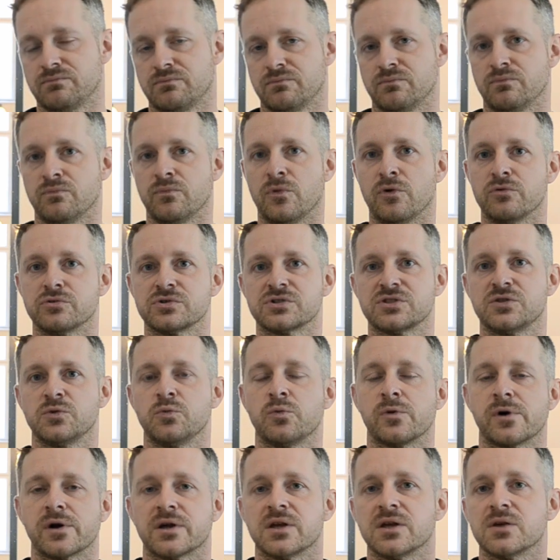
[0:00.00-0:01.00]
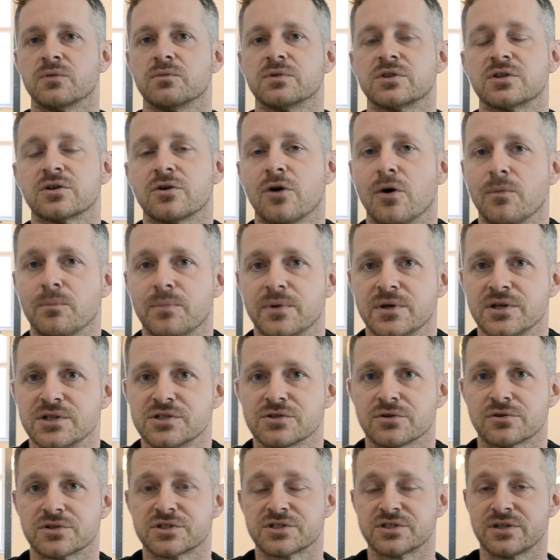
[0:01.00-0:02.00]
mostly working with
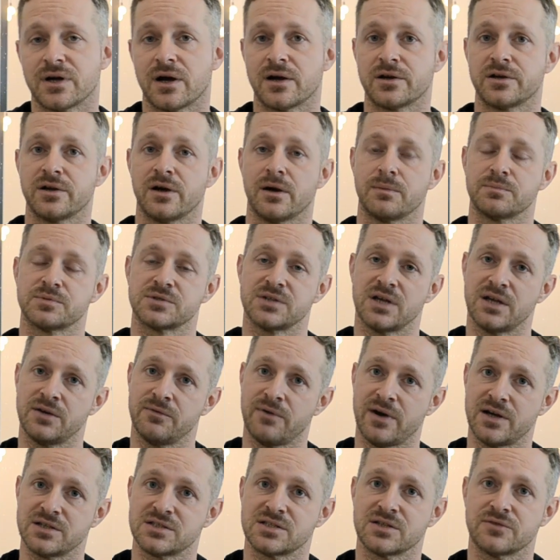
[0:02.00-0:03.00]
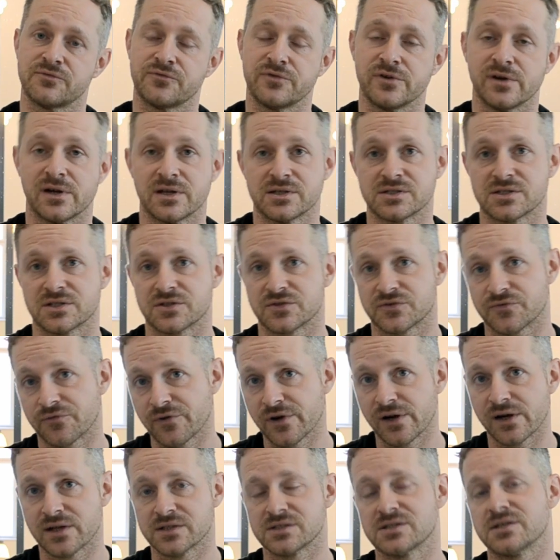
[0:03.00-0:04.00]
companies or startups advising freelancers.
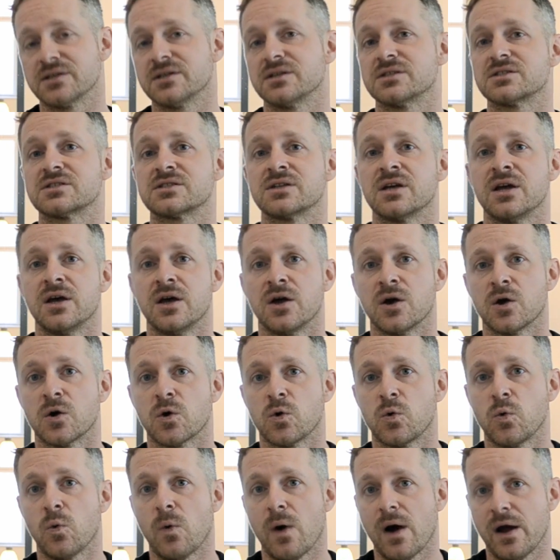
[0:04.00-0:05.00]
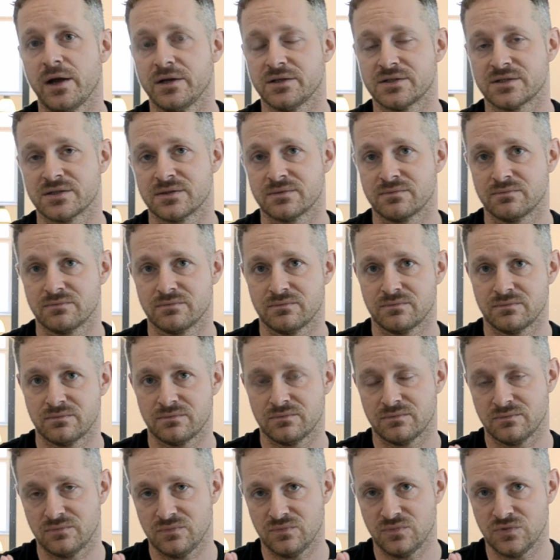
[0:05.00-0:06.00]
Freelancing is quite
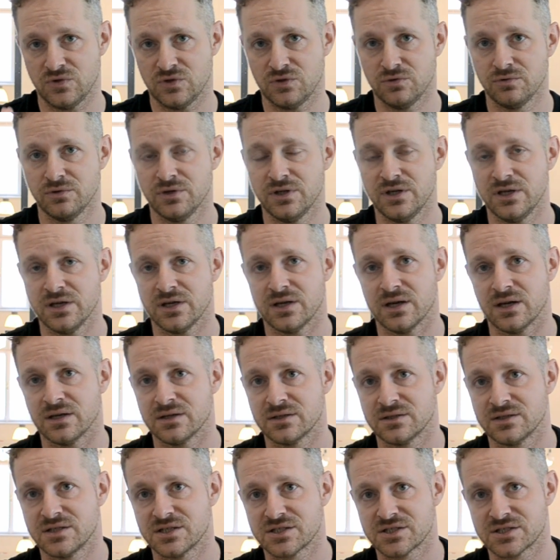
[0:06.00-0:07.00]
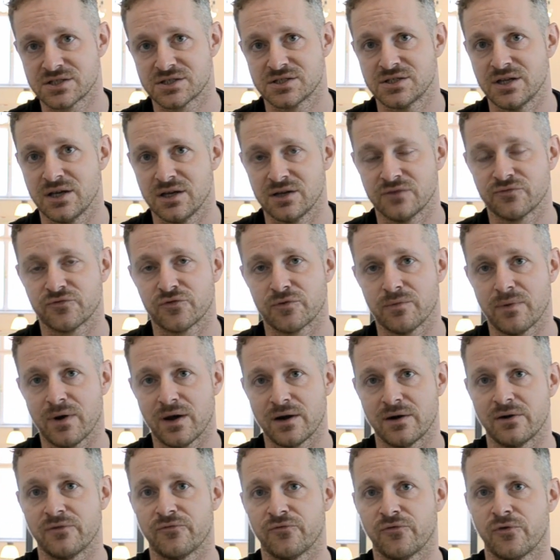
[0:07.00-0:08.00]
unique and distinct from
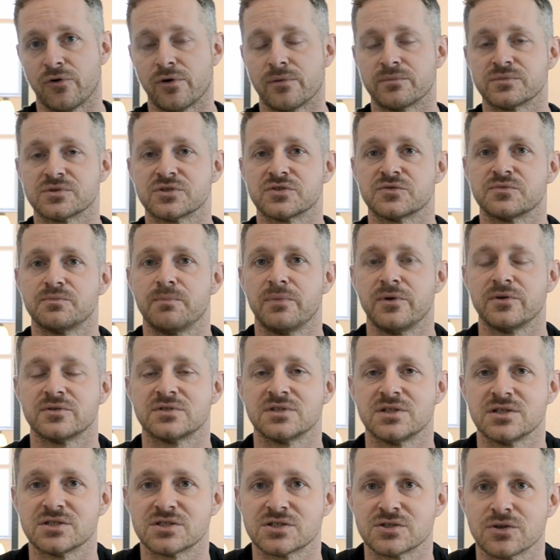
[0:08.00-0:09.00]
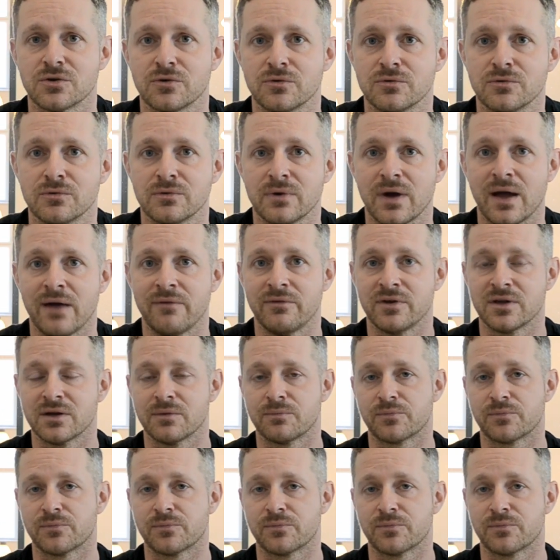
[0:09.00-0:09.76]
other forms of business, so having a